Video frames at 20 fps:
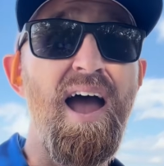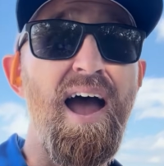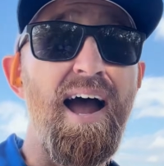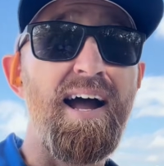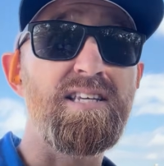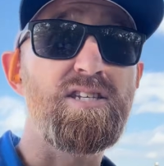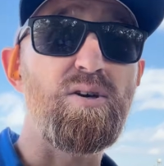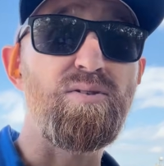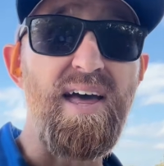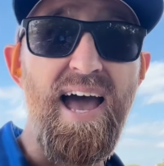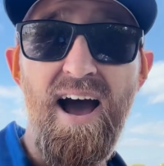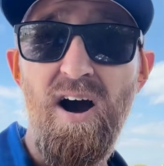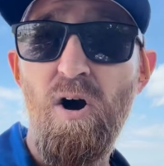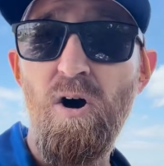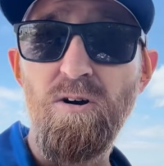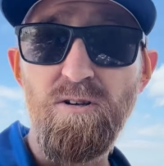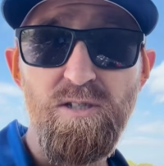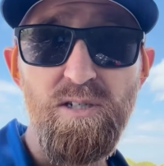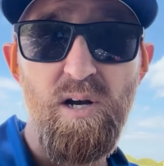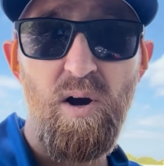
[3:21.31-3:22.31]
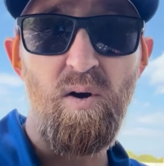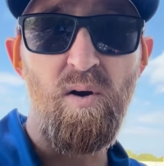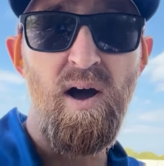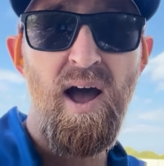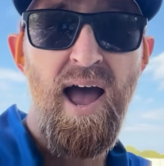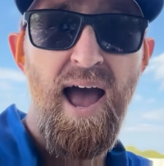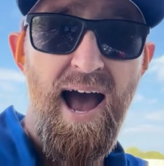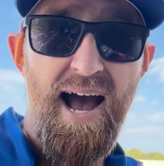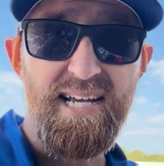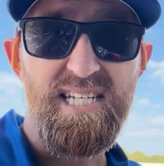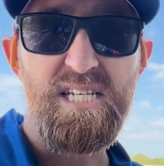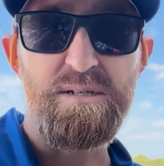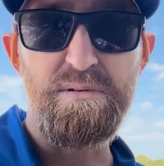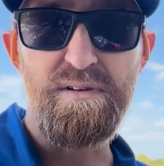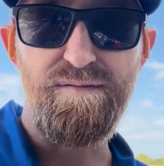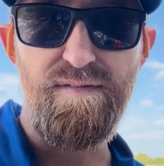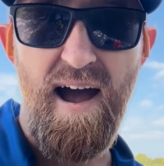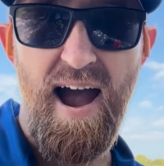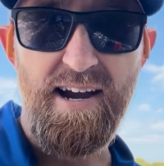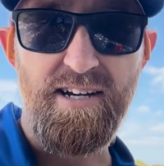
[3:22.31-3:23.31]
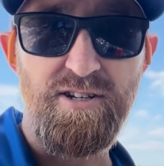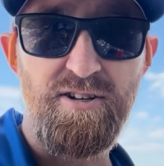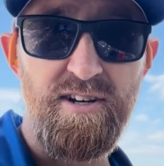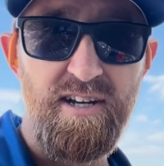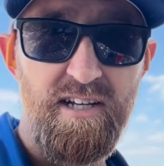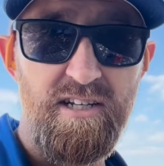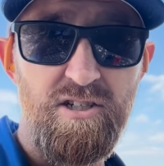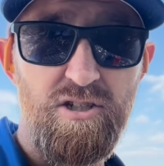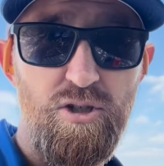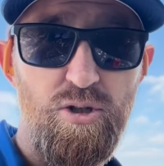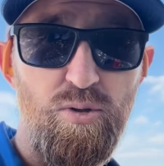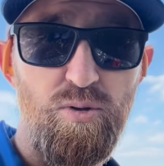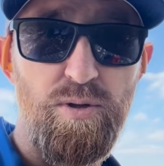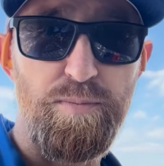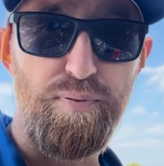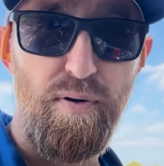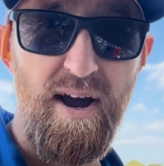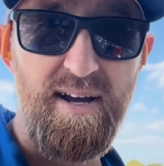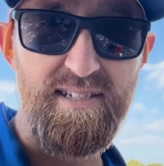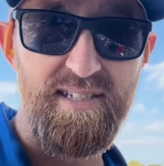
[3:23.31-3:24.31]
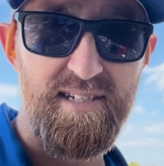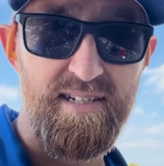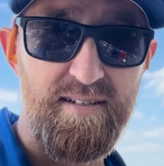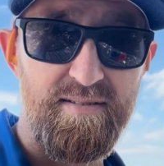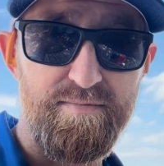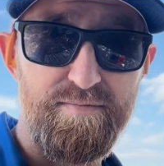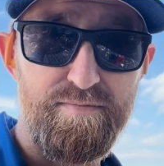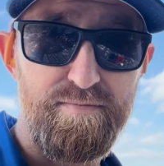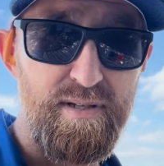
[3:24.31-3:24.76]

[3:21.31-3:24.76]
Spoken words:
And so that also has to be factored into the pricing